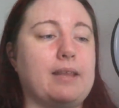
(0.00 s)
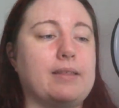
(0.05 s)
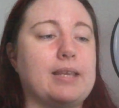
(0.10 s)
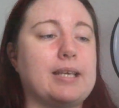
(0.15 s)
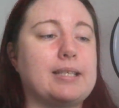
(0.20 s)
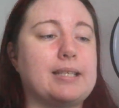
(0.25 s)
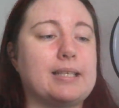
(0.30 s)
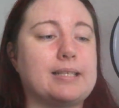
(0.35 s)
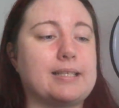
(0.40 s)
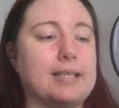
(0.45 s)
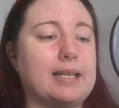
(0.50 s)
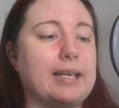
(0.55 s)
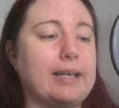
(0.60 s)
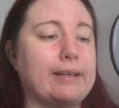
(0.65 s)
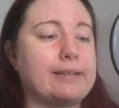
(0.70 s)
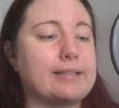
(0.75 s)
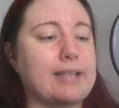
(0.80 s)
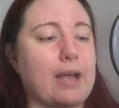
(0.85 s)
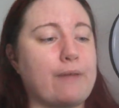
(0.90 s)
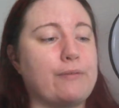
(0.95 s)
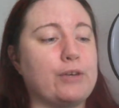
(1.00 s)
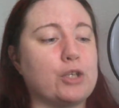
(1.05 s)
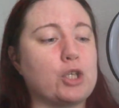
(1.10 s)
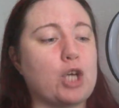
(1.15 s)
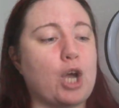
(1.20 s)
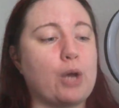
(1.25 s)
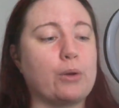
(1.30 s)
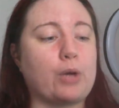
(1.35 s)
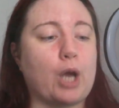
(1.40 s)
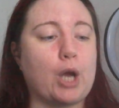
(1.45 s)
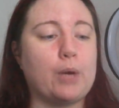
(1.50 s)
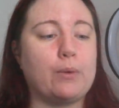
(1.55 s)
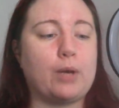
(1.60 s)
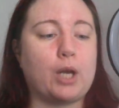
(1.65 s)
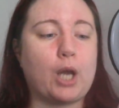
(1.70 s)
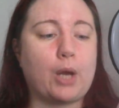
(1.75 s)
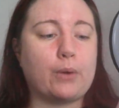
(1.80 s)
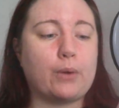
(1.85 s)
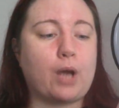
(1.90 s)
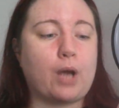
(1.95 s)
This is the Lee Stafford Coco
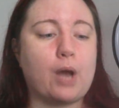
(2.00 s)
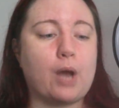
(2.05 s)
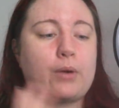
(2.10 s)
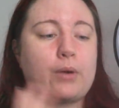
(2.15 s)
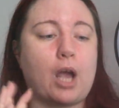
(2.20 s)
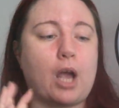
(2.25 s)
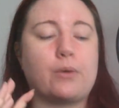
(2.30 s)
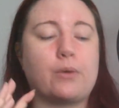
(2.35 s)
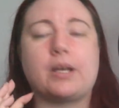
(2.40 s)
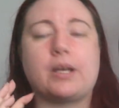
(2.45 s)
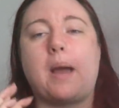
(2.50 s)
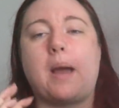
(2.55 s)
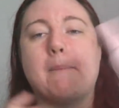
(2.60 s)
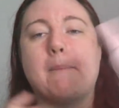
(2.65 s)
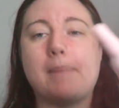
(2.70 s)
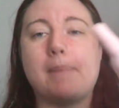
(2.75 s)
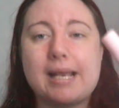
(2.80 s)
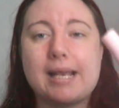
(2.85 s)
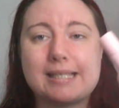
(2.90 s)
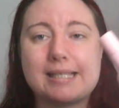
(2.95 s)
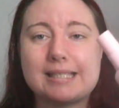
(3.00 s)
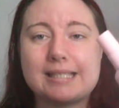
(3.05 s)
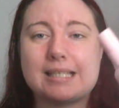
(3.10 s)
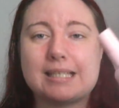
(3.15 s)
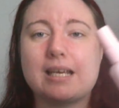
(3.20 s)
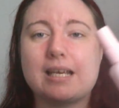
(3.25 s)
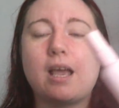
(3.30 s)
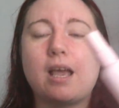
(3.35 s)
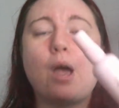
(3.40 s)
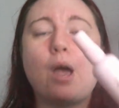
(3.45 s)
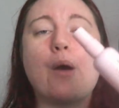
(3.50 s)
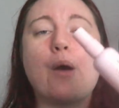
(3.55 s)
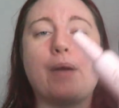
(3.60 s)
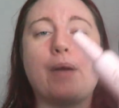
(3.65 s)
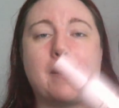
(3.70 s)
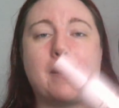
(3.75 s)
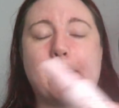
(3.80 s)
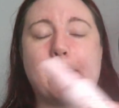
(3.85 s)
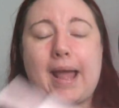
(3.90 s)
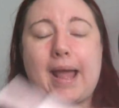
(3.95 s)
Loco Coconut Mist
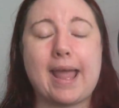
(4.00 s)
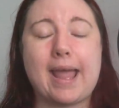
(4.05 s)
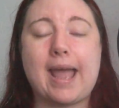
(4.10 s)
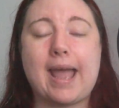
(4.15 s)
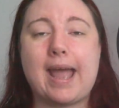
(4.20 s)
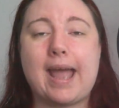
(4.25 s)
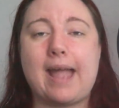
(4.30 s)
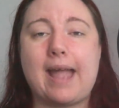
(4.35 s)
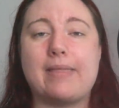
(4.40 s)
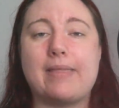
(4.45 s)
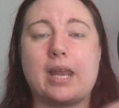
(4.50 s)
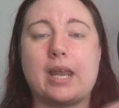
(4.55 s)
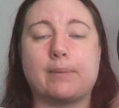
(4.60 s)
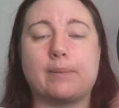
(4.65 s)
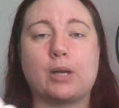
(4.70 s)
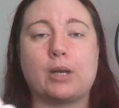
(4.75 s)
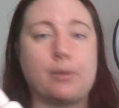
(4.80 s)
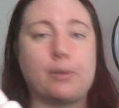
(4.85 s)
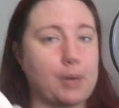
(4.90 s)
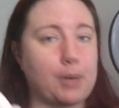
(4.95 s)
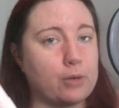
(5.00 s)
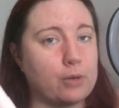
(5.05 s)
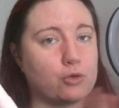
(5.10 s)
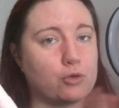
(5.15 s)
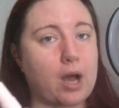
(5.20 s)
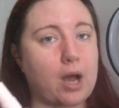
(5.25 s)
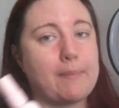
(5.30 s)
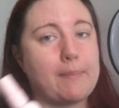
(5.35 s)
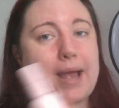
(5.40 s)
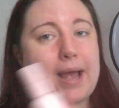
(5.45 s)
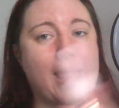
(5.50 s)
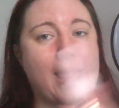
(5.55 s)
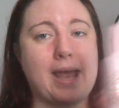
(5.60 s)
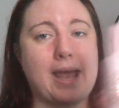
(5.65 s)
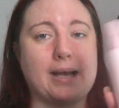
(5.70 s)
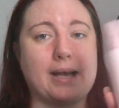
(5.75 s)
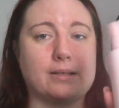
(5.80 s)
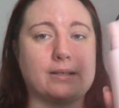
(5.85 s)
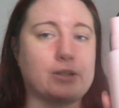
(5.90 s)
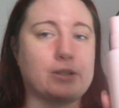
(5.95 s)
in my hair, and then I'm going to blow dry my
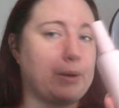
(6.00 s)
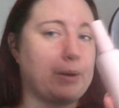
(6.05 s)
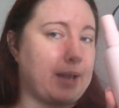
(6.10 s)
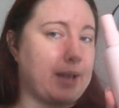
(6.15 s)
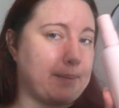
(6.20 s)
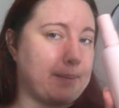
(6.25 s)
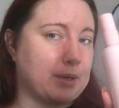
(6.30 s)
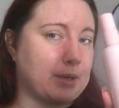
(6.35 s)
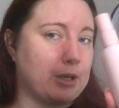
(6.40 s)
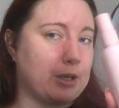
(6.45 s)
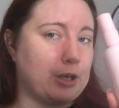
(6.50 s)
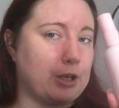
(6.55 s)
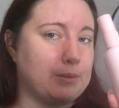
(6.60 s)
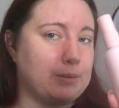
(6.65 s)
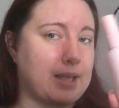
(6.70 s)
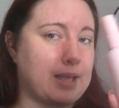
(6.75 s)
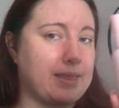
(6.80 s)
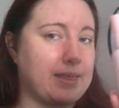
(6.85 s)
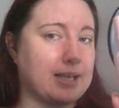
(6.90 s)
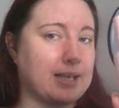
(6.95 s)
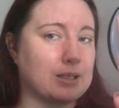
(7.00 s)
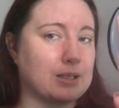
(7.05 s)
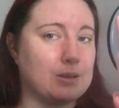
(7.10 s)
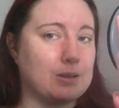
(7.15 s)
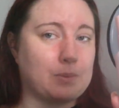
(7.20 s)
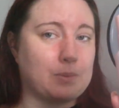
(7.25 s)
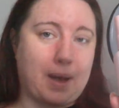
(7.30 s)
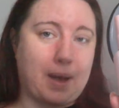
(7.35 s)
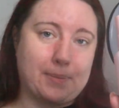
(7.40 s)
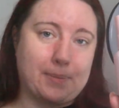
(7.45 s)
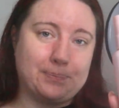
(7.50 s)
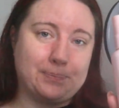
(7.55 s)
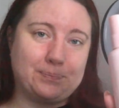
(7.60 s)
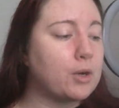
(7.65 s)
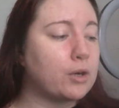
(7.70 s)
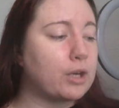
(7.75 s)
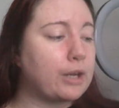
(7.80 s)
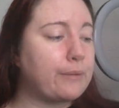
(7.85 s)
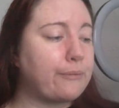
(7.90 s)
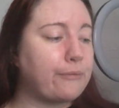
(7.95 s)
hair. So yeah, I'm going to use that as well.
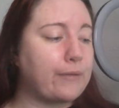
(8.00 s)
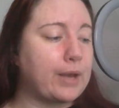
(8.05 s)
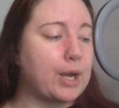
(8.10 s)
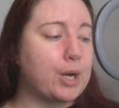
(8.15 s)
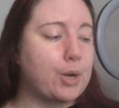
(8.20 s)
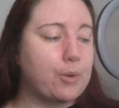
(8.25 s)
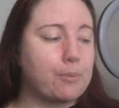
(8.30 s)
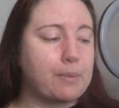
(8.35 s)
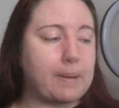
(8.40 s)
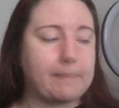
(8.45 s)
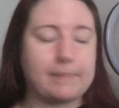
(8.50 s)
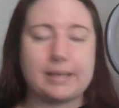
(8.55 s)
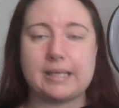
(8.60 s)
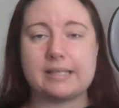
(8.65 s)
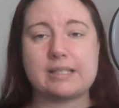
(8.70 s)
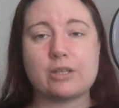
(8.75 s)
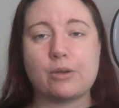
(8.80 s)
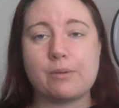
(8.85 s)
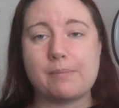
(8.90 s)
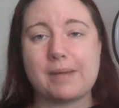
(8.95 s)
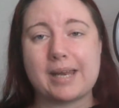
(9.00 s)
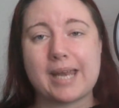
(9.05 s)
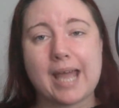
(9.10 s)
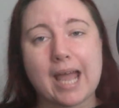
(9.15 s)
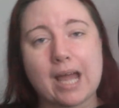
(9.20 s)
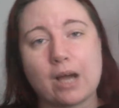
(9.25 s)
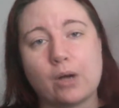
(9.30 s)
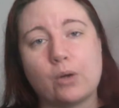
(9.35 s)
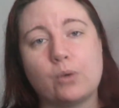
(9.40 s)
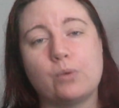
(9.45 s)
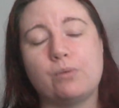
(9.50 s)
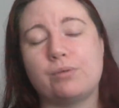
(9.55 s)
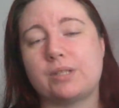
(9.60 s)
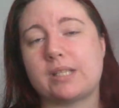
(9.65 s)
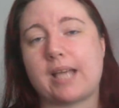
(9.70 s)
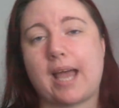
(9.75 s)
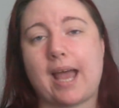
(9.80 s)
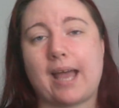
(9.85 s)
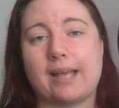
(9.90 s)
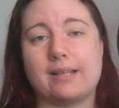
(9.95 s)
I'm going to film me doing my nails
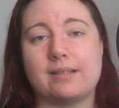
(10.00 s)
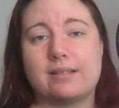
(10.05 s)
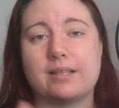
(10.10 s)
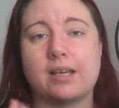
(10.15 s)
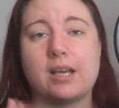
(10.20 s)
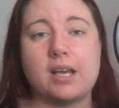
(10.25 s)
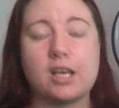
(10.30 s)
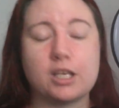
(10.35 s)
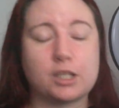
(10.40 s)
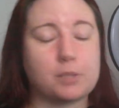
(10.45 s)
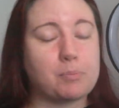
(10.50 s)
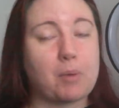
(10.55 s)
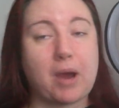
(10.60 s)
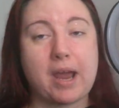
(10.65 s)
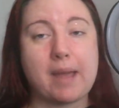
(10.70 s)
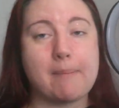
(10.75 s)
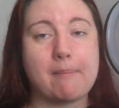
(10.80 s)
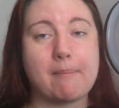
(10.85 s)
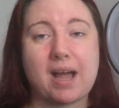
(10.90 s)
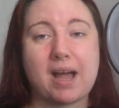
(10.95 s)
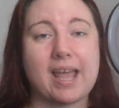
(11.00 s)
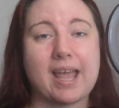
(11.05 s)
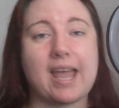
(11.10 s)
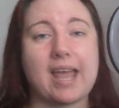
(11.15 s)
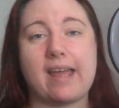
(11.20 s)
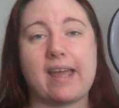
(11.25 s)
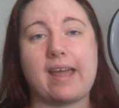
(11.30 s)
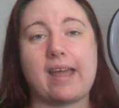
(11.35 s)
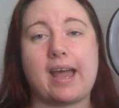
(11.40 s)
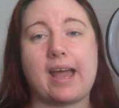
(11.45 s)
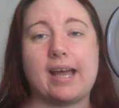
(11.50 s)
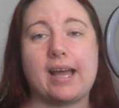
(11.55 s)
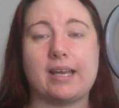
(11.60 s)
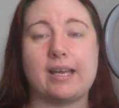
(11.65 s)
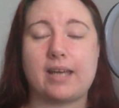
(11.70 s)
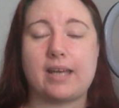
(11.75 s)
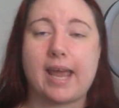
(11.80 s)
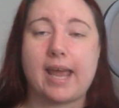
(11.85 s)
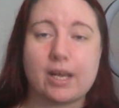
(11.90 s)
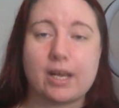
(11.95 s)
and spraying my hair and
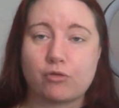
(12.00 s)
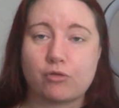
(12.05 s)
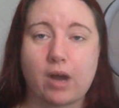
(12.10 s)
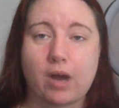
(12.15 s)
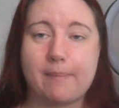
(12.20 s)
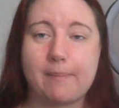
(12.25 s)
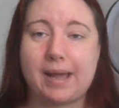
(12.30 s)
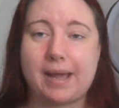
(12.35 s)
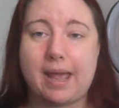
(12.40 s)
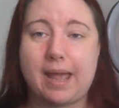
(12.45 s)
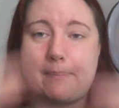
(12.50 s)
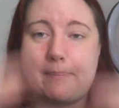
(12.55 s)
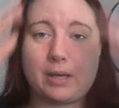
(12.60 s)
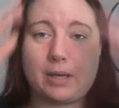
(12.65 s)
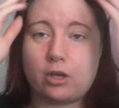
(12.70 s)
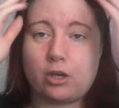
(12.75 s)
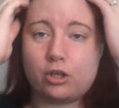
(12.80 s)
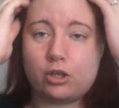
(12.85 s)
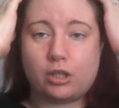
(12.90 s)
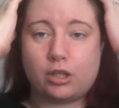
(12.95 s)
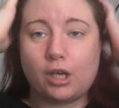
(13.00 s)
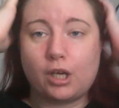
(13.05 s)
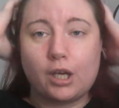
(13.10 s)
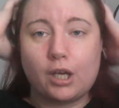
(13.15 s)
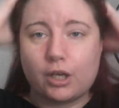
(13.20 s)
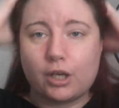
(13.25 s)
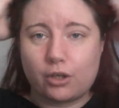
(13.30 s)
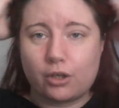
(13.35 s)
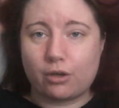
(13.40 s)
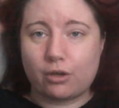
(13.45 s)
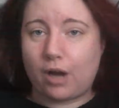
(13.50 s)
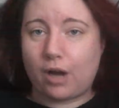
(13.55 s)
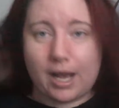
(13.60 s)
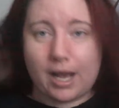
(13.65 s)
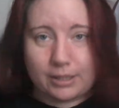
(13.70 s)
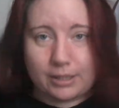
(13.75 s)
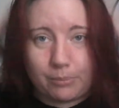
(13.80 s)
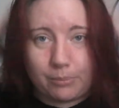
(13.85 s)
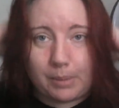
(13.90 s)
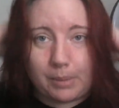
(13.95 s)
hair drying my hair, because you
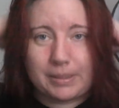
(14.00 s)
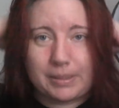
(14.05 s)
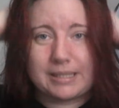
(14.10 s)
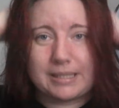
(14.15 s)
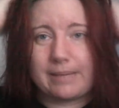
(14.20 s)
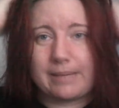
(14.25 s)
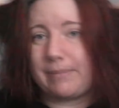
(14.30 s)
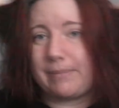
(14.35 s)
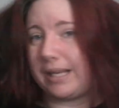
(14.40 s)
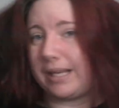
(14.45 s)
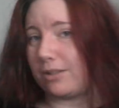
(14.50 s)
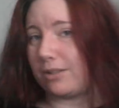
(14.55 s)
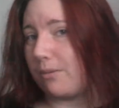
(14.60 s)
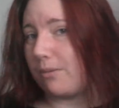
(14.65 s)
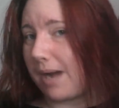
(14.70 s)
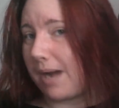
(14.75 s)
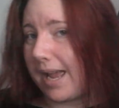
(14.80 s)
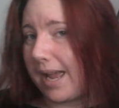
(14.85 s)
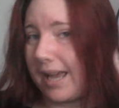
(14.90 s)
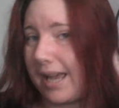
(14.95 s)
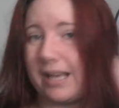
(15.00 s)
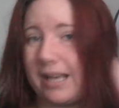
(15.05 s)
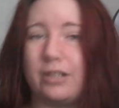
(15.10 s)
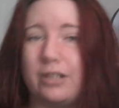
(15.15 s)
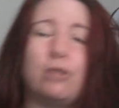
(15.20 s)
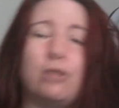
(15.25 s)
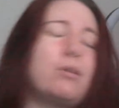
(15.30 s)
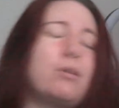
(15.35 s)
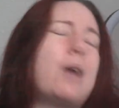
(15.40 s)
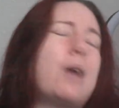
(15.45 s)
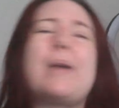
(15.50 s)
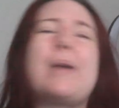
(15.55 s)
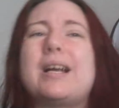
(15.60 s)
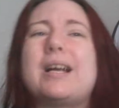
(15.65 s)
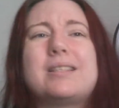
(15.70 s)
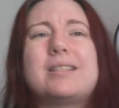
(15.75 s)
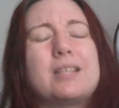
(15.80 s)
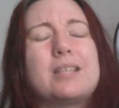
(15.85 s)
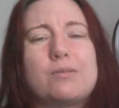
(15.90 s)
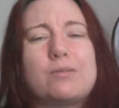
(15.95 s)
guys have probably seen me do my hair and you know how
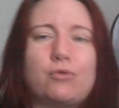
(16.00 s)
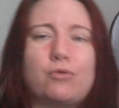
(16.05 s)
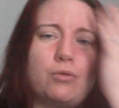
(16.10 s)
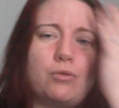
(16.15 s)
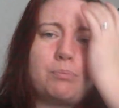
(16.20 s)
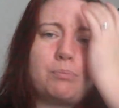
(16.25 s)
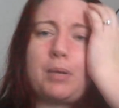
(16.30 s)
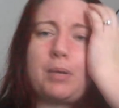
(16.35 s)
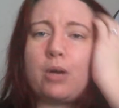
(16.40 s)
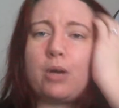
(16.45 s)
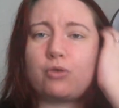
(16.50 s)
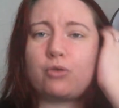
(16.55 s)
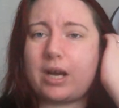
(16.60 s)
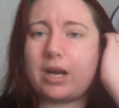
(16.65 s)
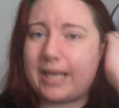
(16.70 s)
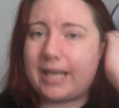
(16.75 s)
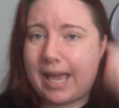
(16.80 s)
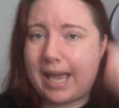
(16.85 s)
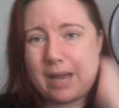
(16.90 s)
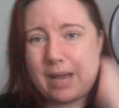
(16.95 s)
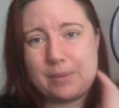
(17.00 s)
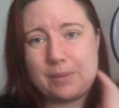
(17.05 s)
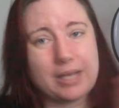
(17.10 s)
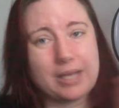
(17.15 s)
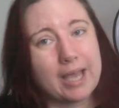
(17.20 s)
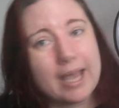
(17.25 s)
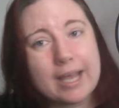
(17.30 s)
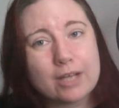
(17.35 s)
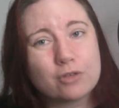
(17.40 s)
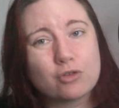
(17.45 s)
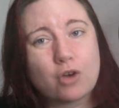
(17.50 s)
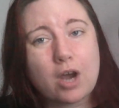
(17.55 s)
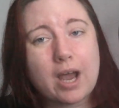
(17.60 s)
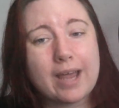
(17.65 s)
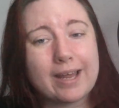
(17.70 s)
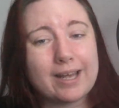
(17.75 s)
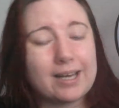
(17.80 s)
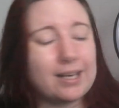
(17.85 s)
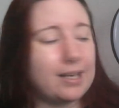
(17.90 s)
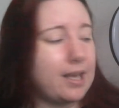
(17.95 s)
to blow dry your hair with a
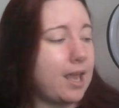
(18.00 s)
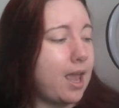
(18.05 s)
hairdryer.